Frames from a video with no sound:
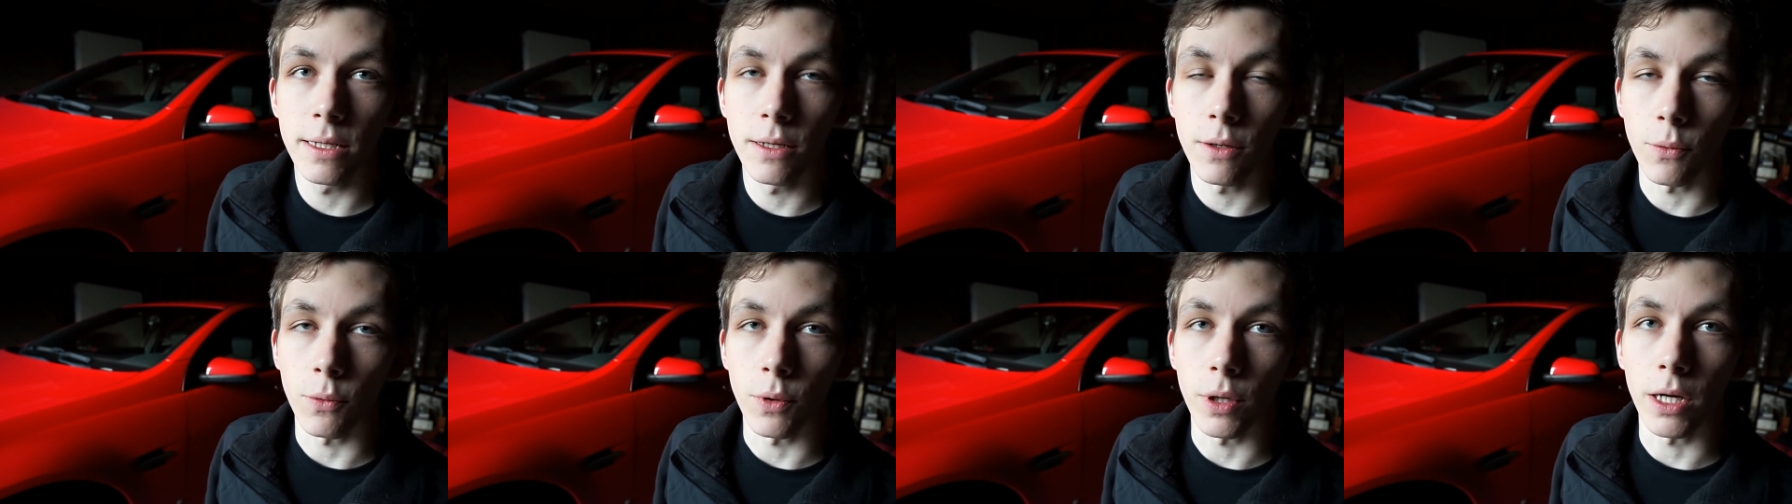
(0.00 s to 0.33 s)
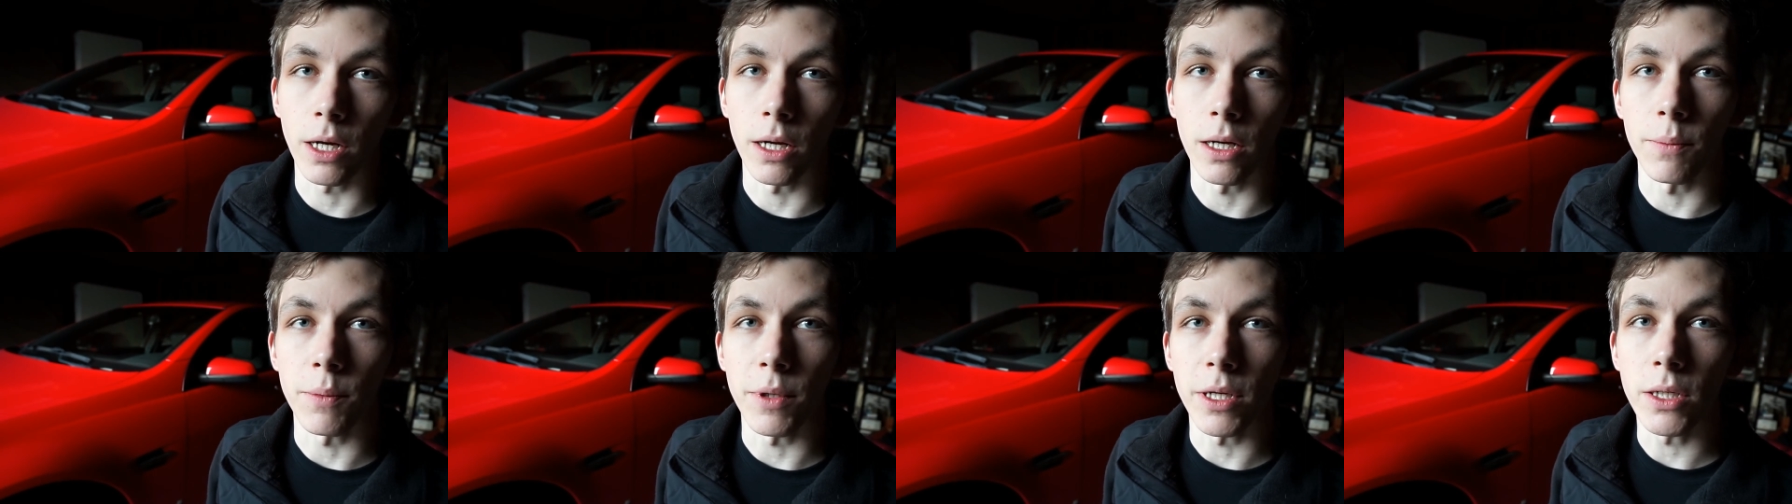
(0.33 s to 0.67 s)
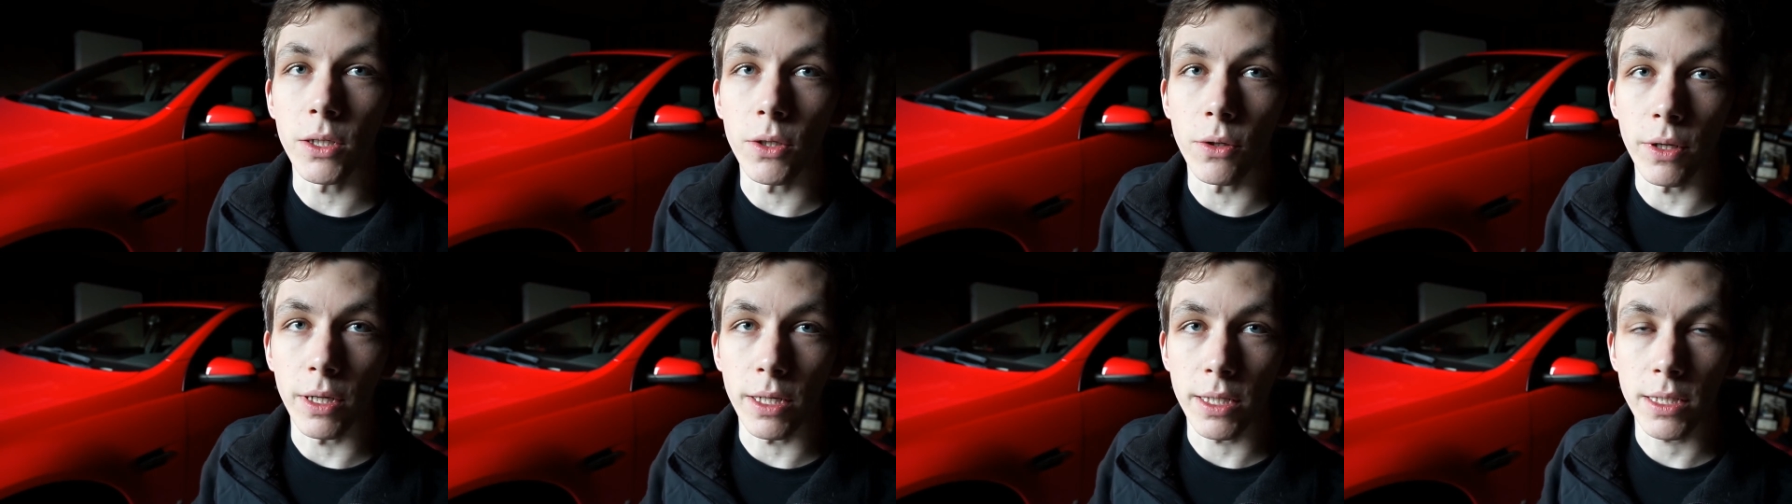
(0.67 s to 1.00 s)
We're going to be
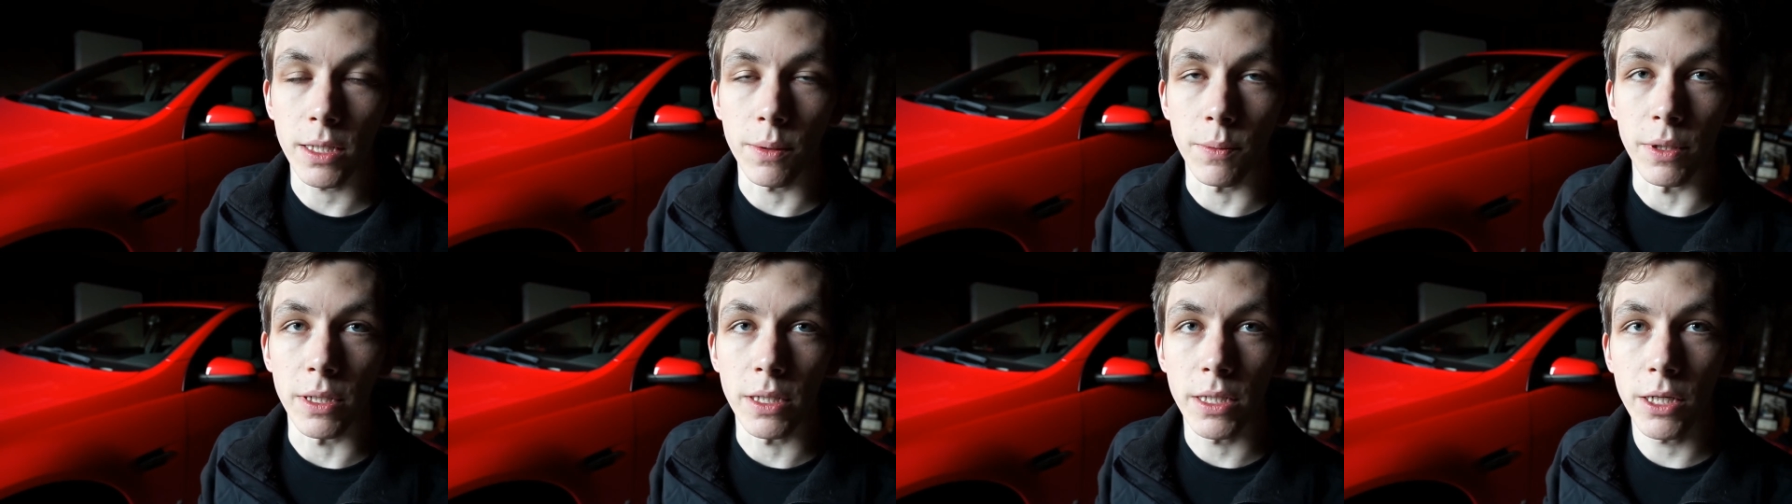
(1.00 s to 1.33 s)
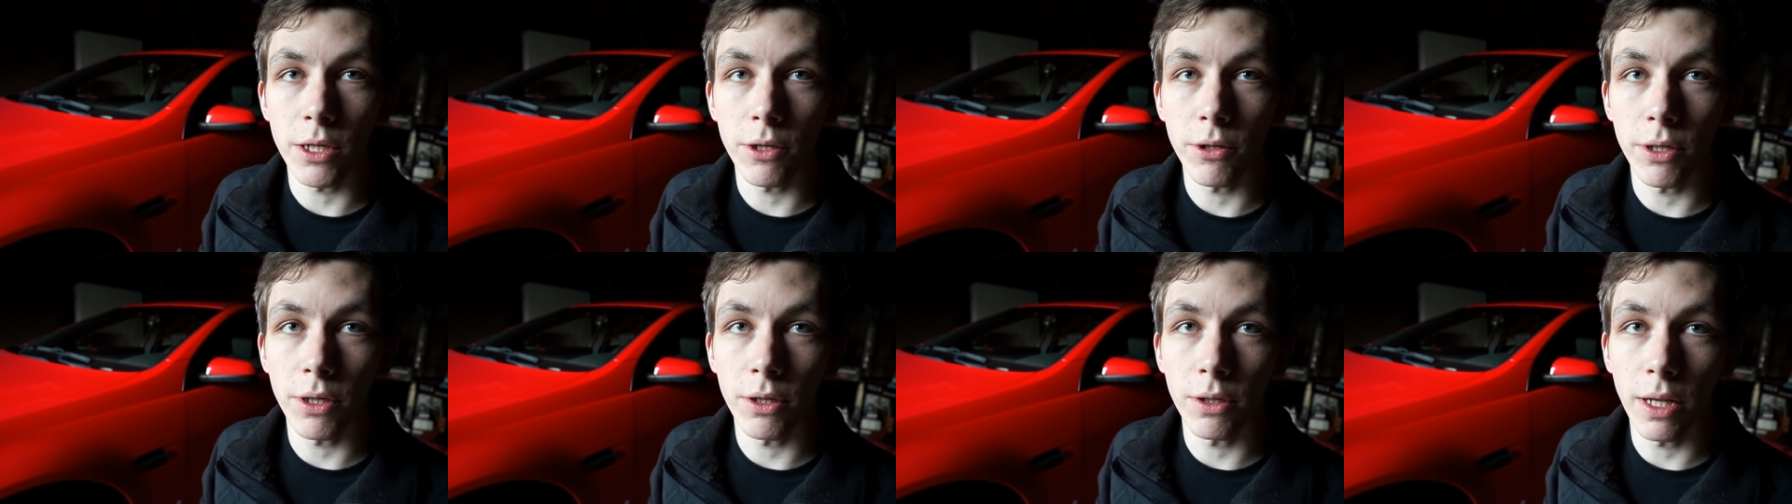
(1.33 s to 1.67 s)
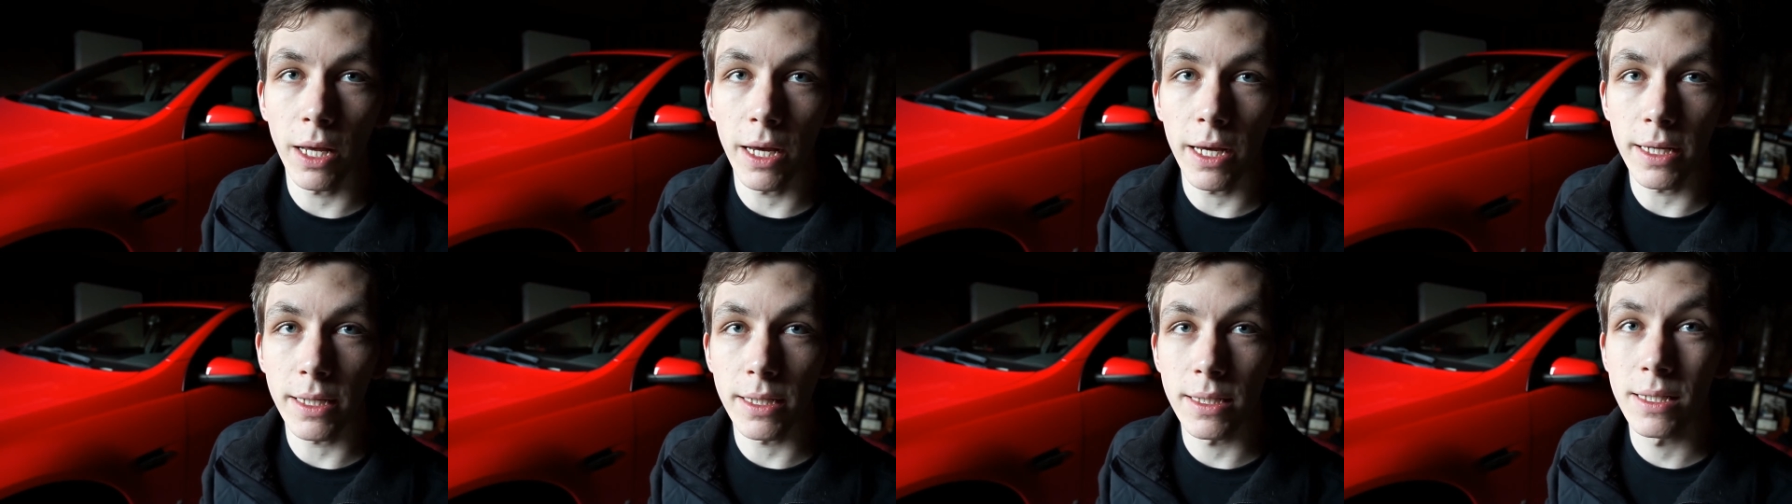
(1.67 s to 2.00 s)
doing some interior
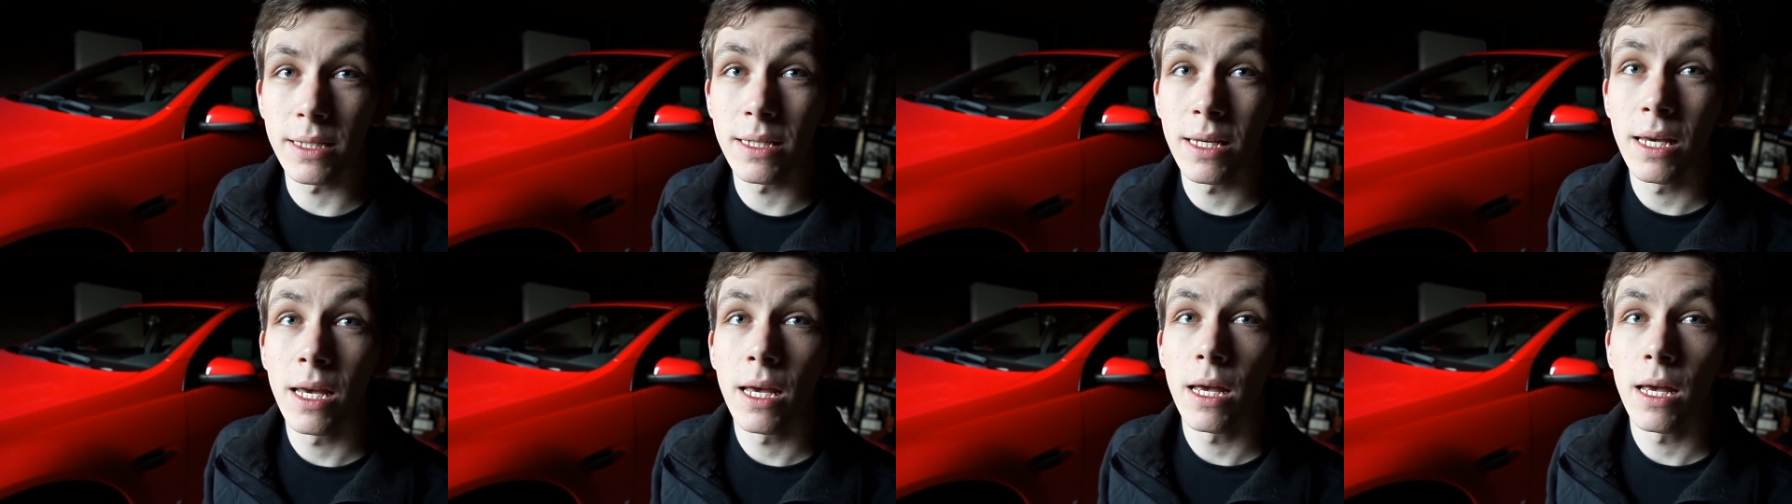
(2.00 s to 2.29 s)
lights